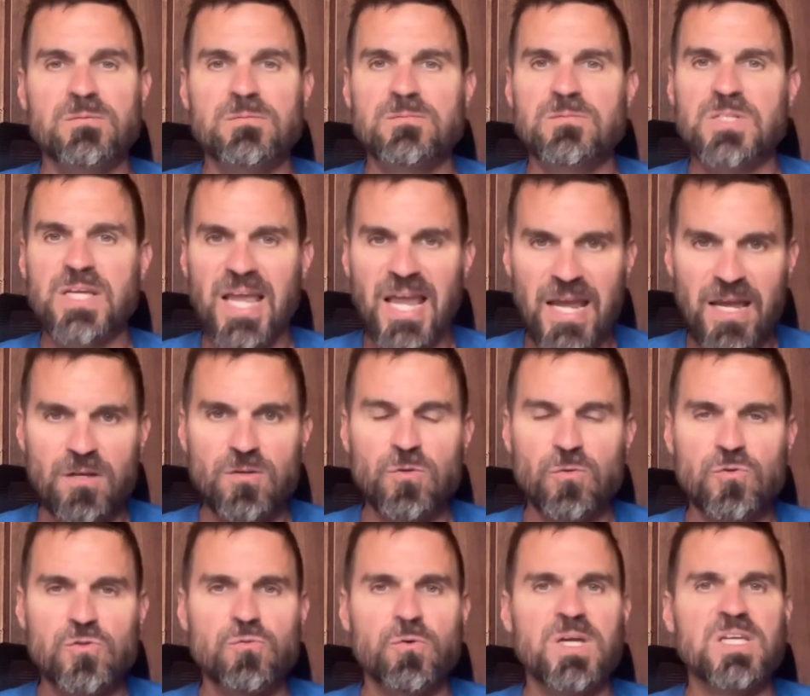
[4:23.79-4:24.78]
to handle
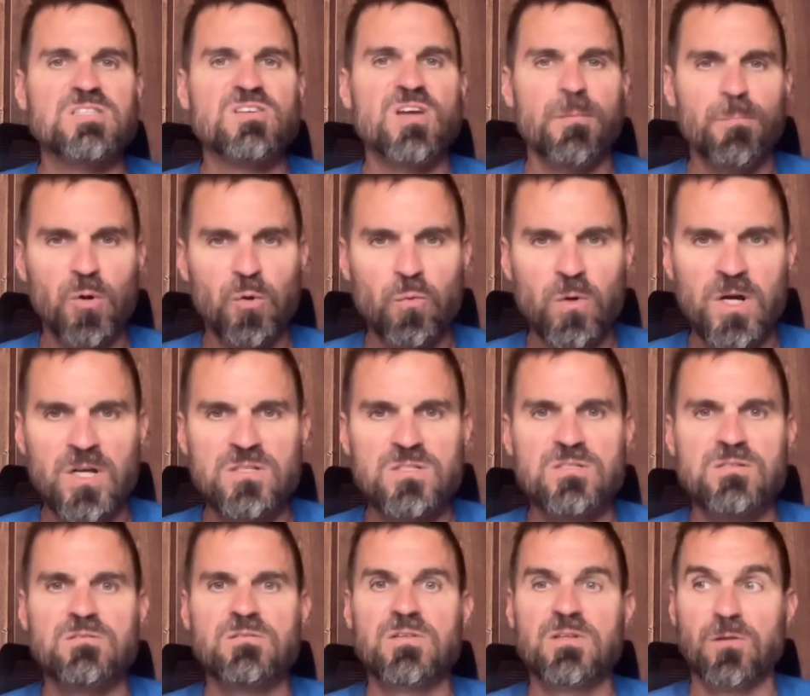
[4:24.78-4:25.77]
doing tempo
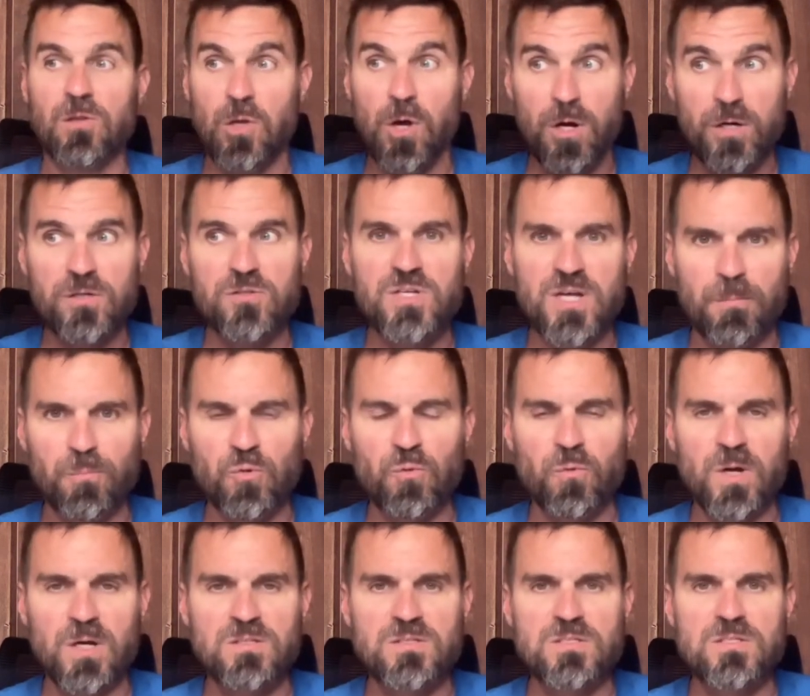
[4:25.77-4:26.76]
runs, longer tempo
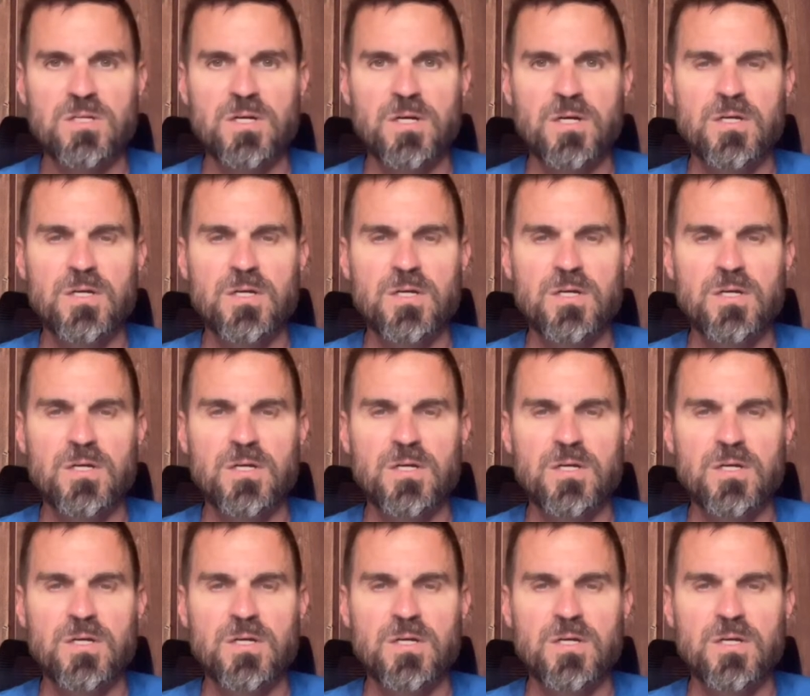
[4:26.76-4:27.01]
runs.